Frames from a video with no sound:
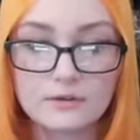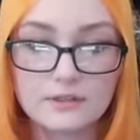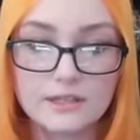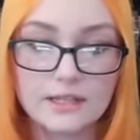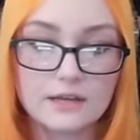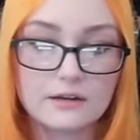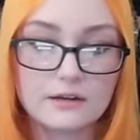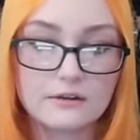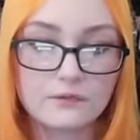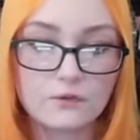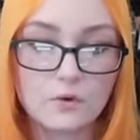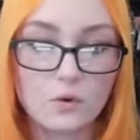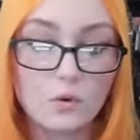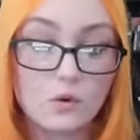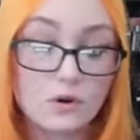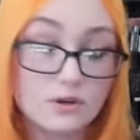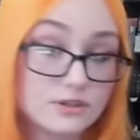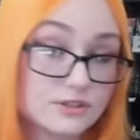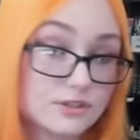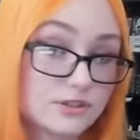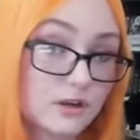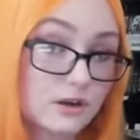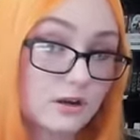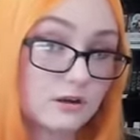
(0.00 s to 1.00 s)
Yet, of
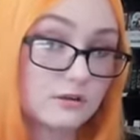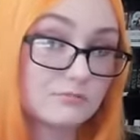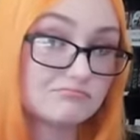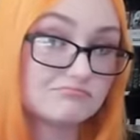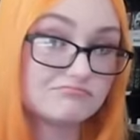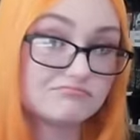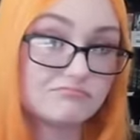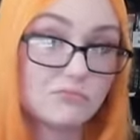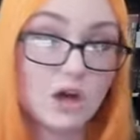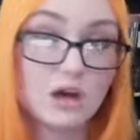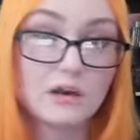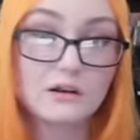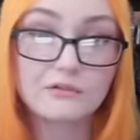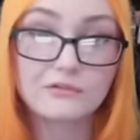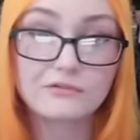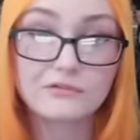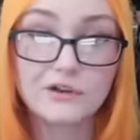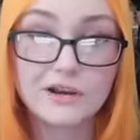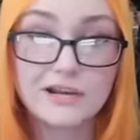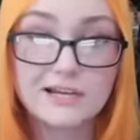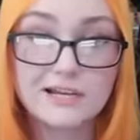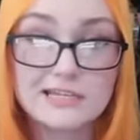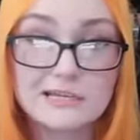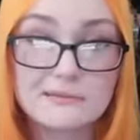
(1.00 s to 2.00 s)
course, they're not
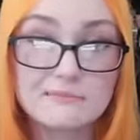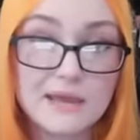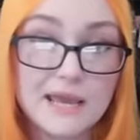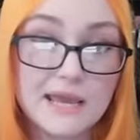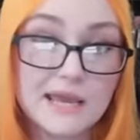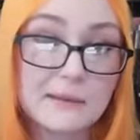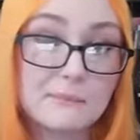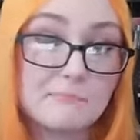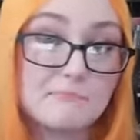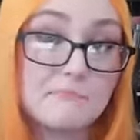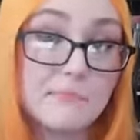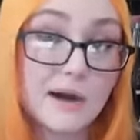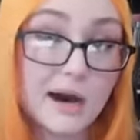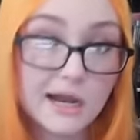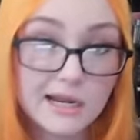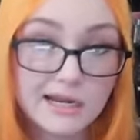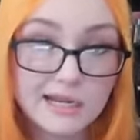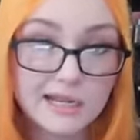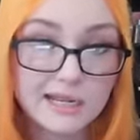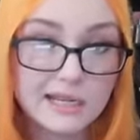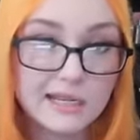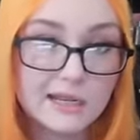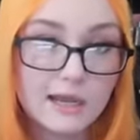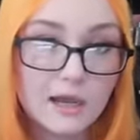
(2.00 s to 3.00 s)
afraid to make
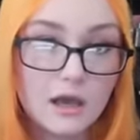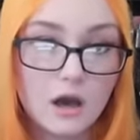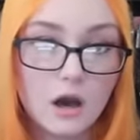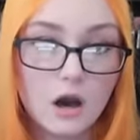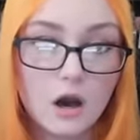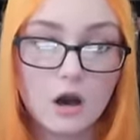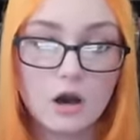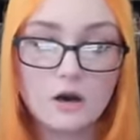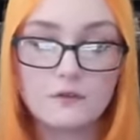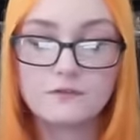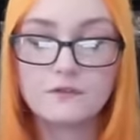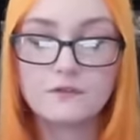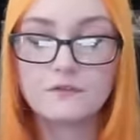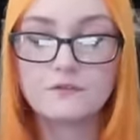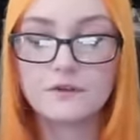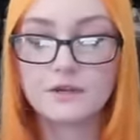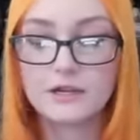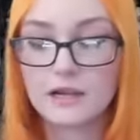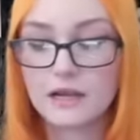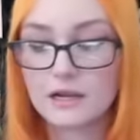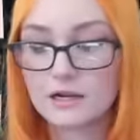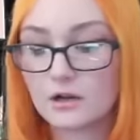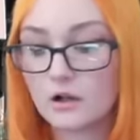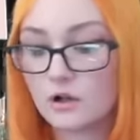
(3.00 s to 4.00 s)
money off of it
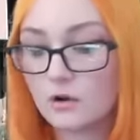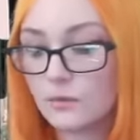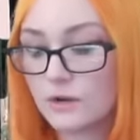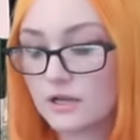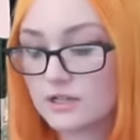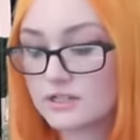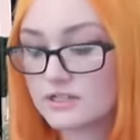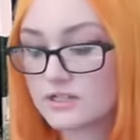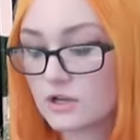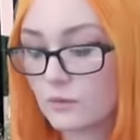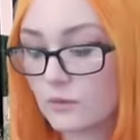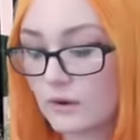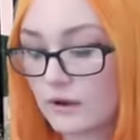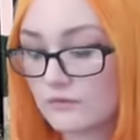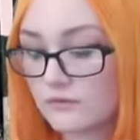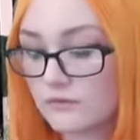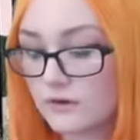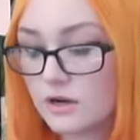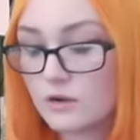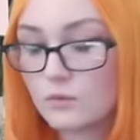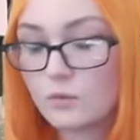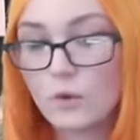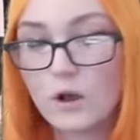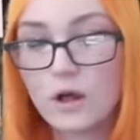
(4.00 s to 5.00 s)
at all whatsoever.
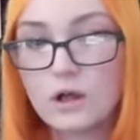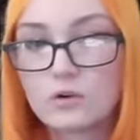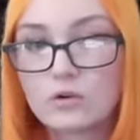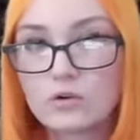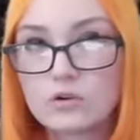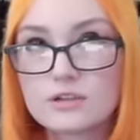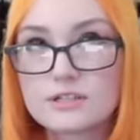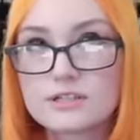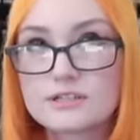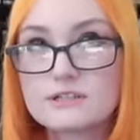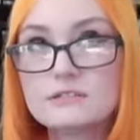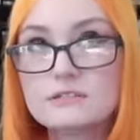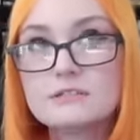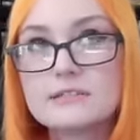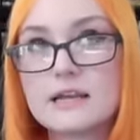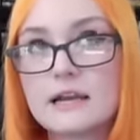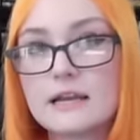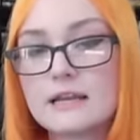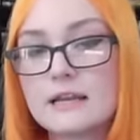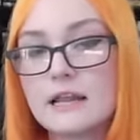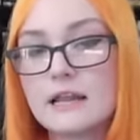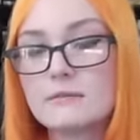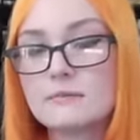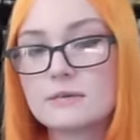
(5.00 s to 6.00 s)
And while Crystal
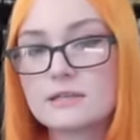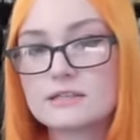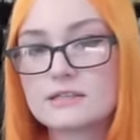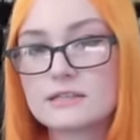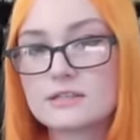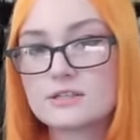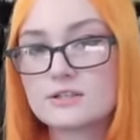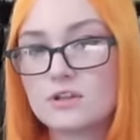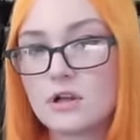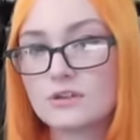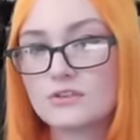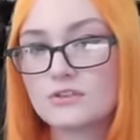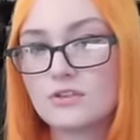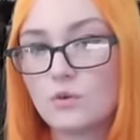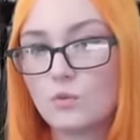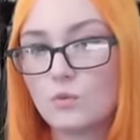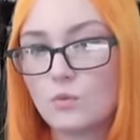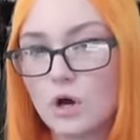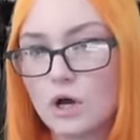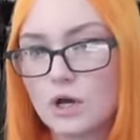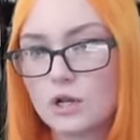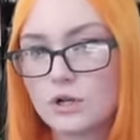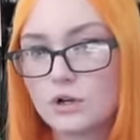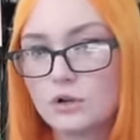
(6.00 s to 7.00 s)
Dynamics is not the
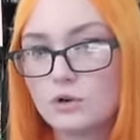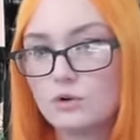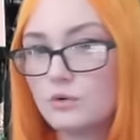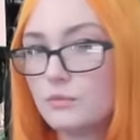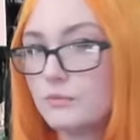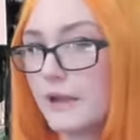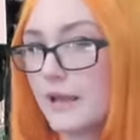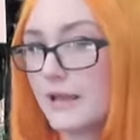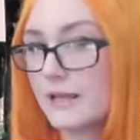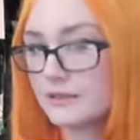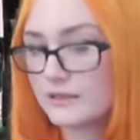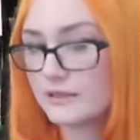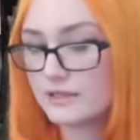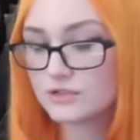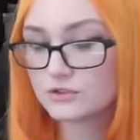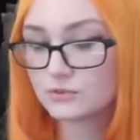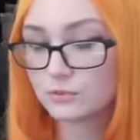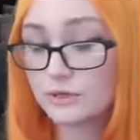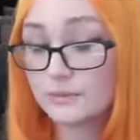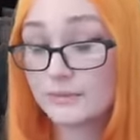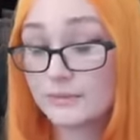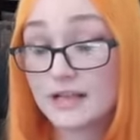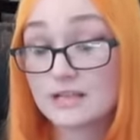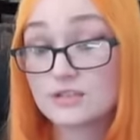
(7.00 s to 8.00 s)
one who made these
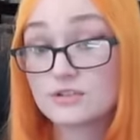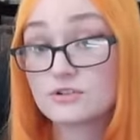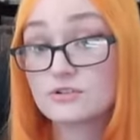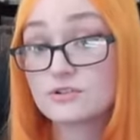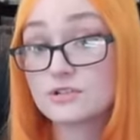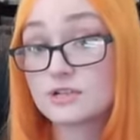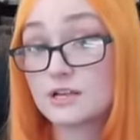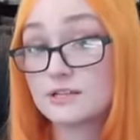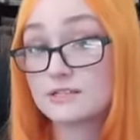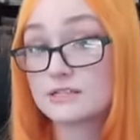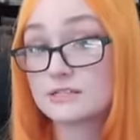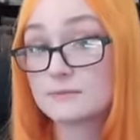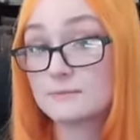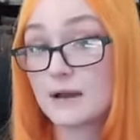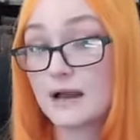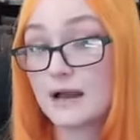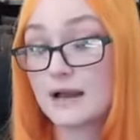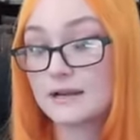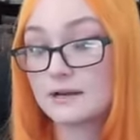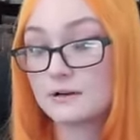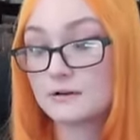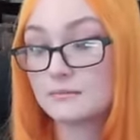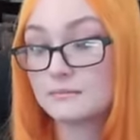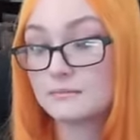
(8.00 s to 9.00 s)
remasters,
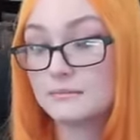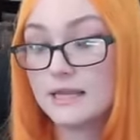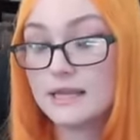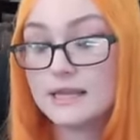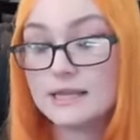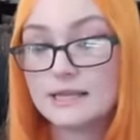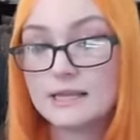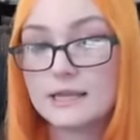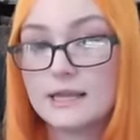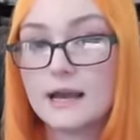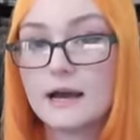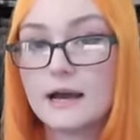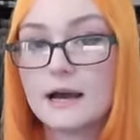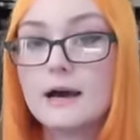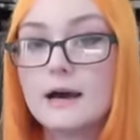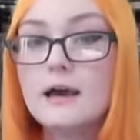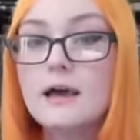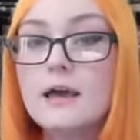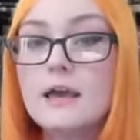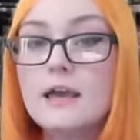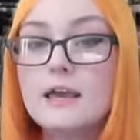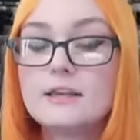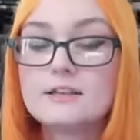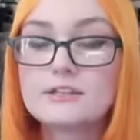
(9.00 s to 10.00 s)
Aspyr Media
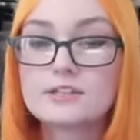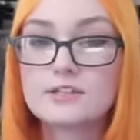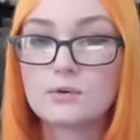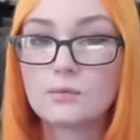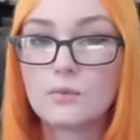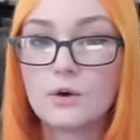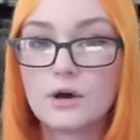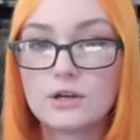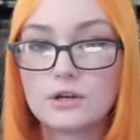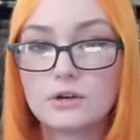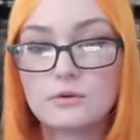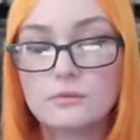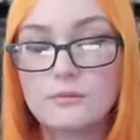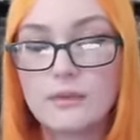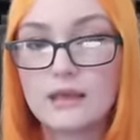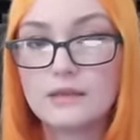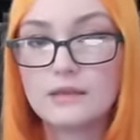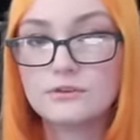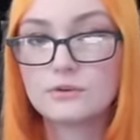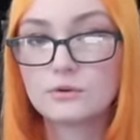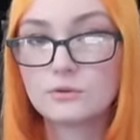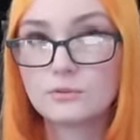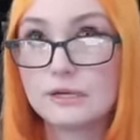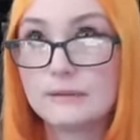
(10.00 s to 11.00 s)
is is the one who
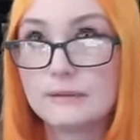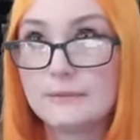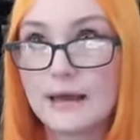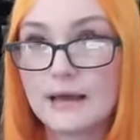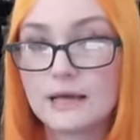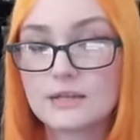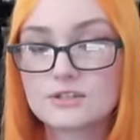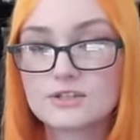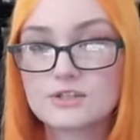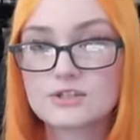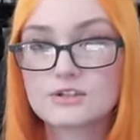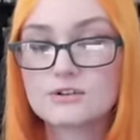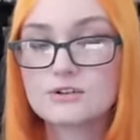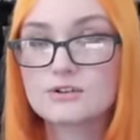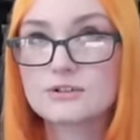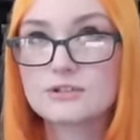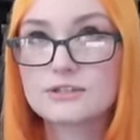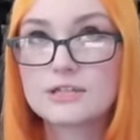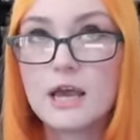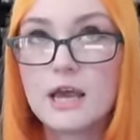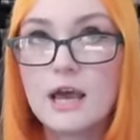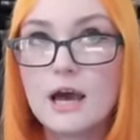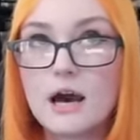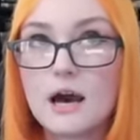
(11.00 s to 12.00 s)
made the remasters.